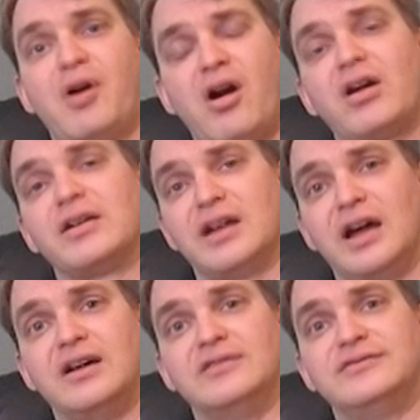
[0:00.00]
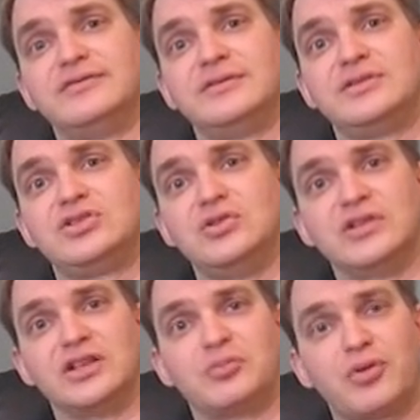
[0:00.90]
part of
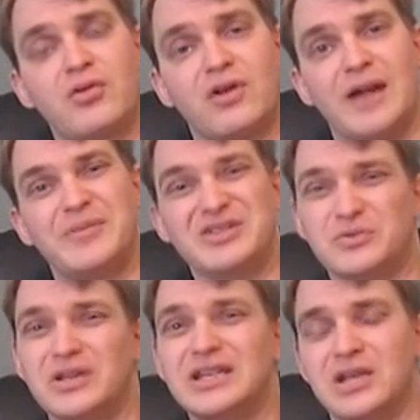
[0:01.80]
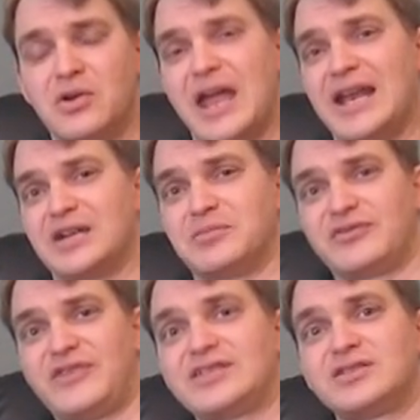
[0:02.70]
choosing your program is really locating a
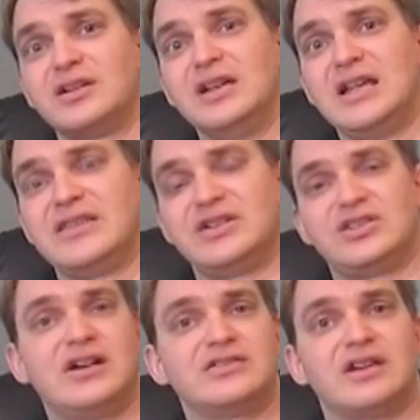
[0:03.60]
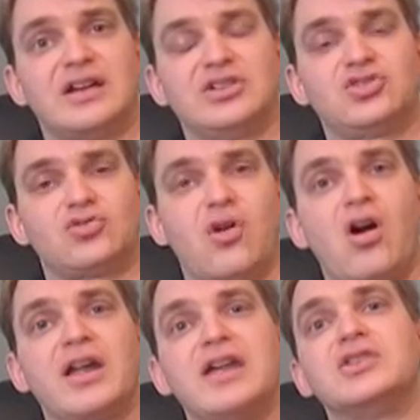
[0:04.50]
professor that shares a, a
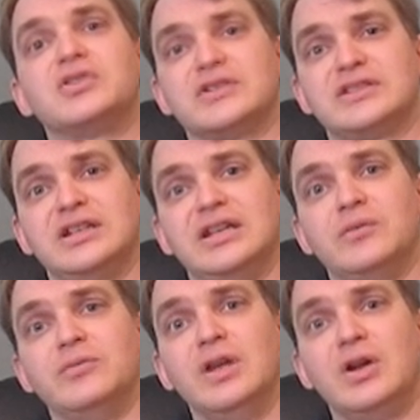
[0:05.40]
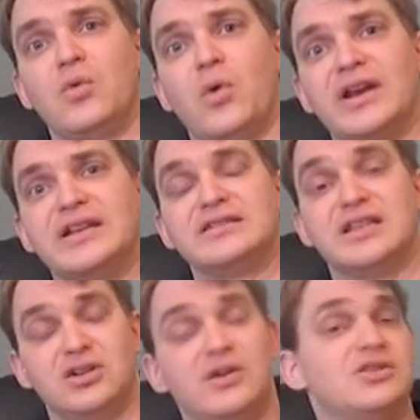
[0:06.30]
strong interest in what it is
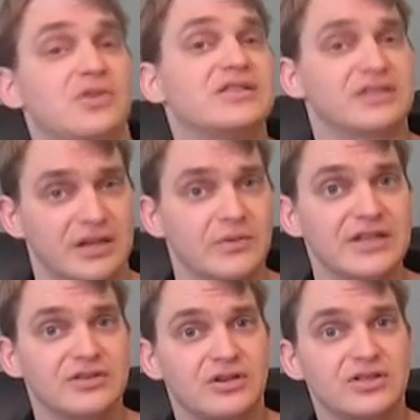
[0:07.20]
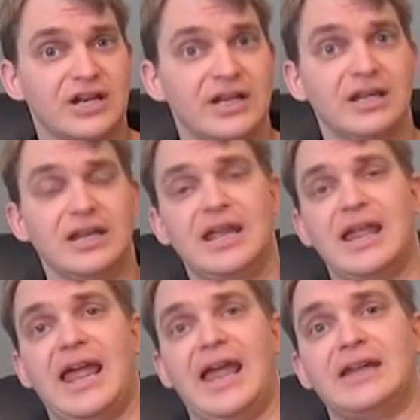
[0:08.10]
that you're interested in researching
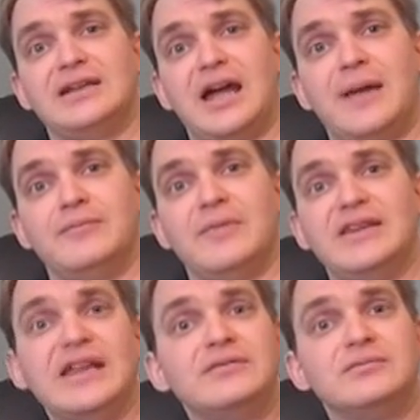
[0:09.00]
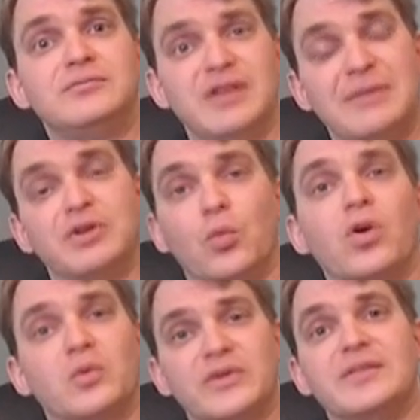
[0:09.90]
and, um, and then being able to
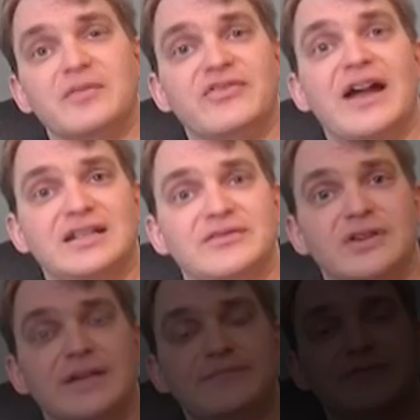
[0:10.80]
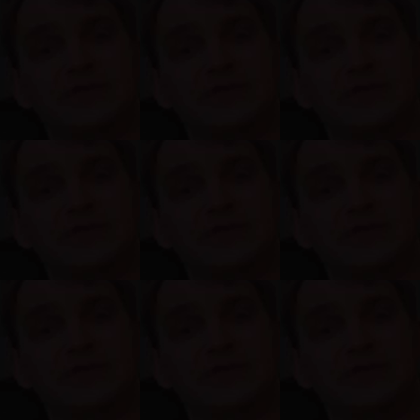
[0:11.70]
work with them effectively.